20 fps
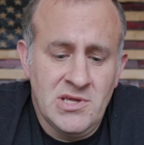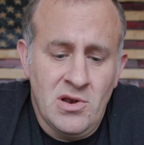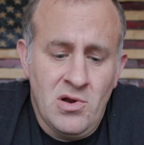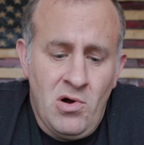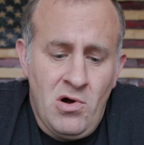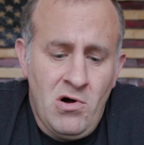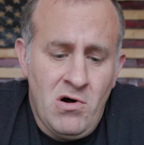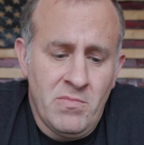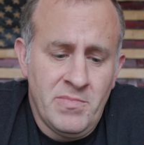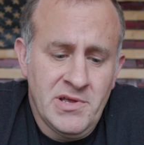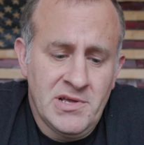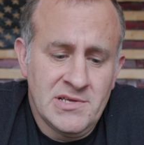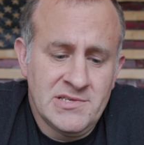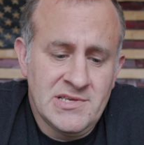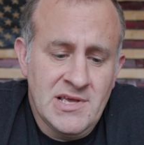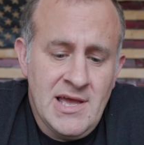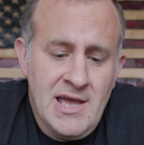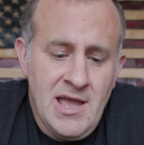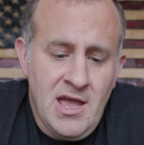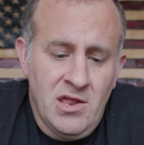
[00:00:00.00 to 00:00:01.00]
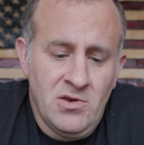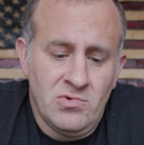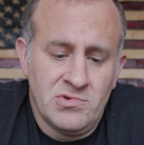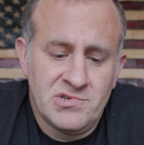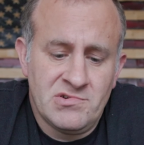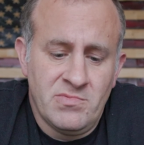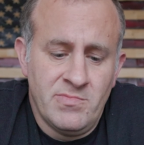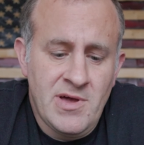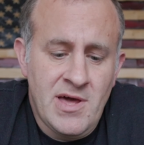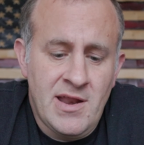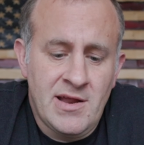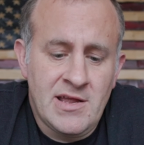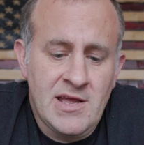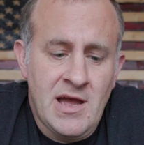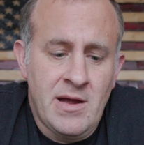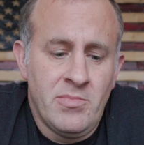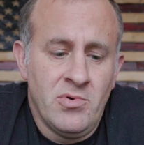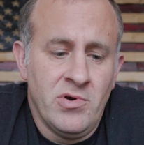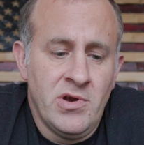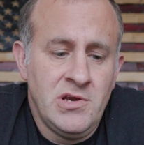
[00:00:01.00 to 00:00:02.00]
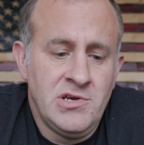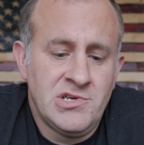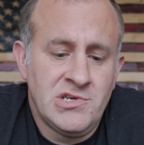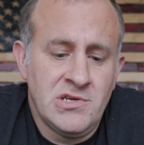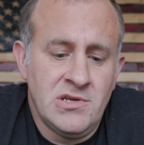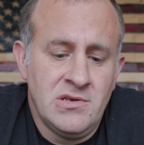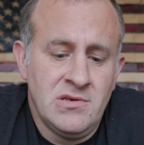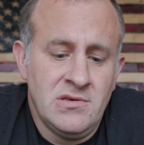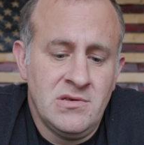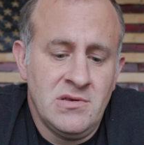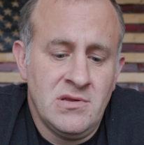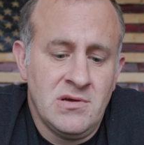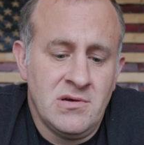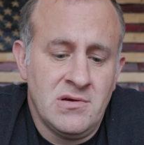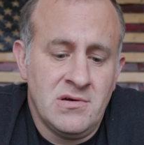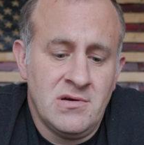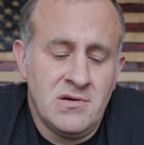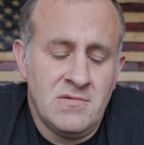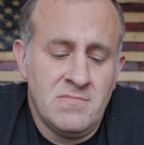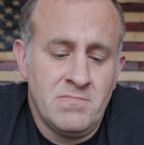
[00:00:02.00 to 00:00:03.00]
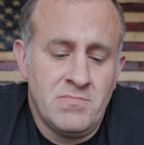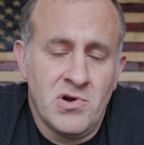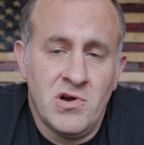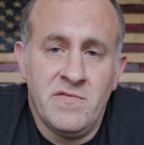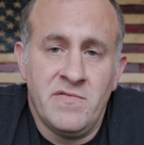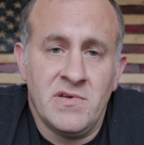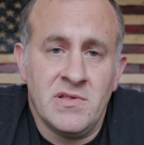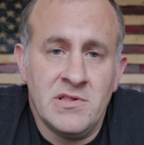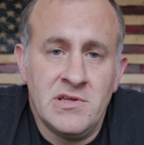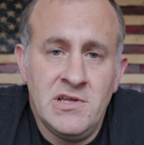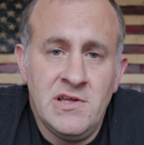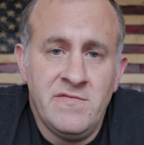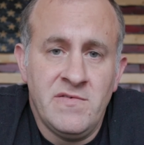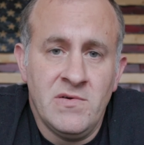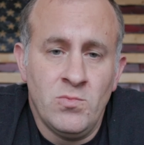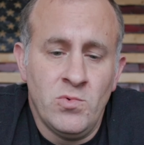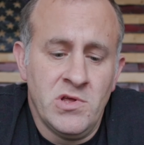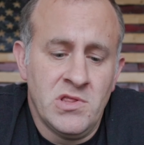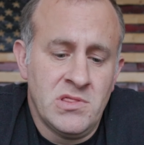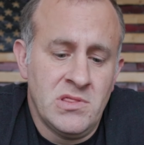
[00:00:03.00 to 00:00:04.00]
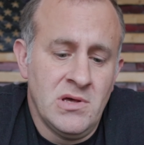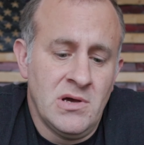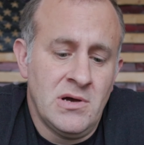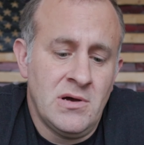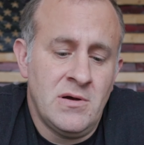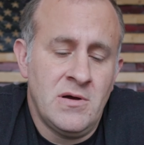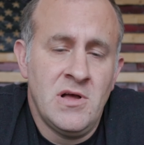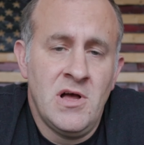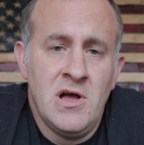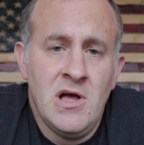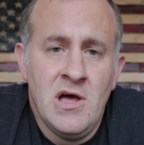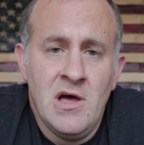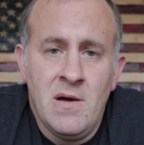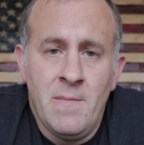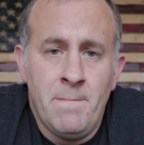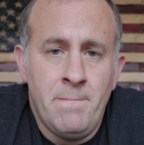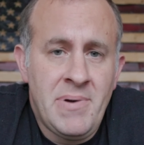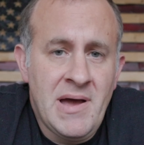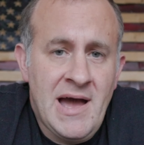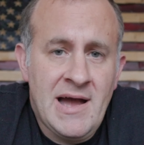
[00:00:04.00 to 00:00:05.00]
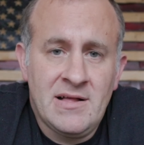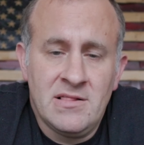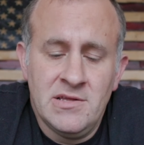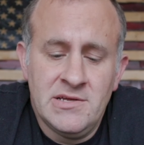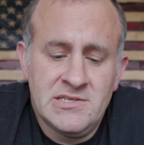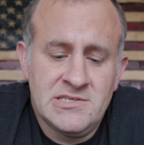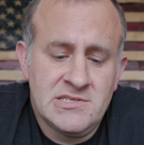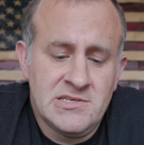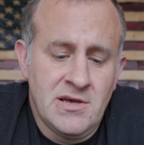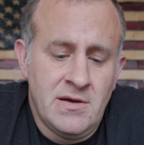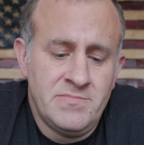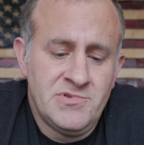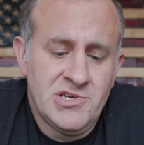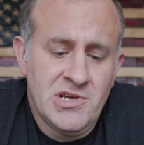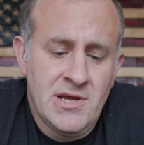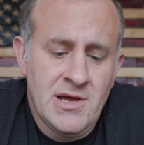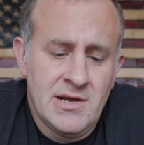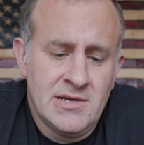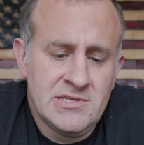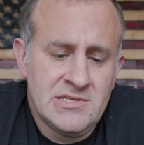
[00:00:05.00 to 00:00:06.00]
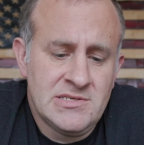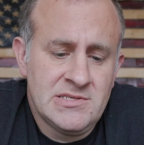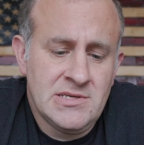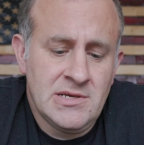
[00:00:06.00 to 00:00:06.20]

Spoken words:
at all, because it handles chromatic aberration perfectly, even with backlit subjects,